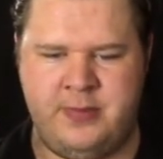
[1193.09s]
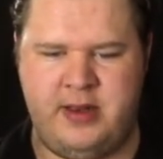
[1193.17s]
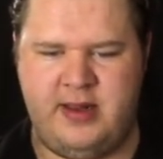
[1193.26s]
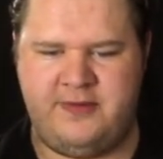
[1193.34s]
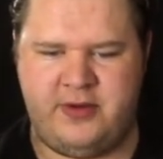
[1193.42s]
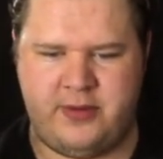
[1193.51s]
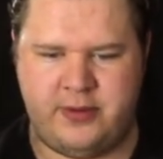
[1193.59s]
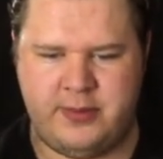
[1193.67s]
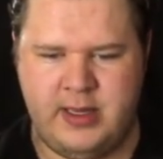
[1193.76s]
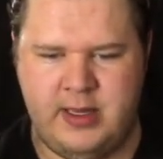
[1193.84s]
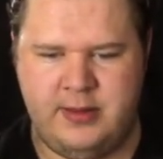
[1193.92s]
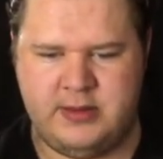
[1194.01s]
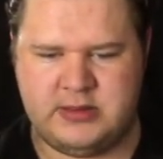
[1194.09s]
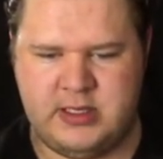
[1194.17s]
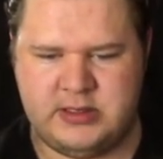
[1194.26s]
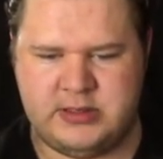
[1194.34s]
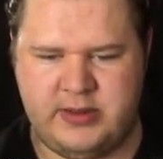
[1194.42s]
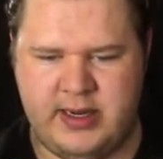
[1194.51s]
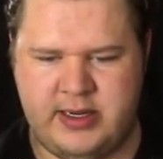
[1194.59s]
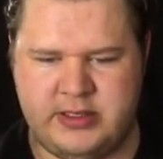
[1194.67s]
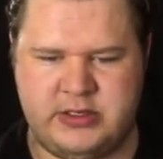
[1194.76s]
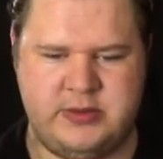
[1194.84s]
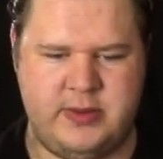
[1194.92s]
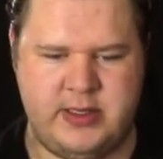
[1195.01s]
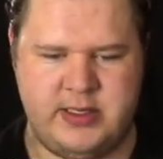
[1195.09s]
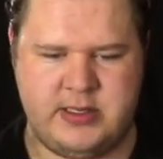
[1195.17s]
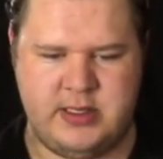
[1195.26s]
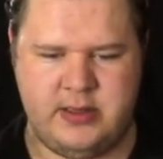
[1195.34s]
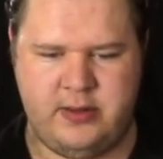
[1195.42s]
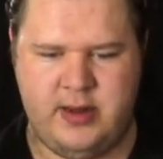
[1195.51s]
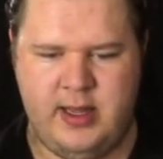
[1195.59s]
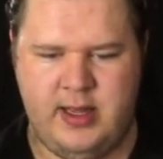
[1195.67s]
Living room. This is also characters 1 and 2.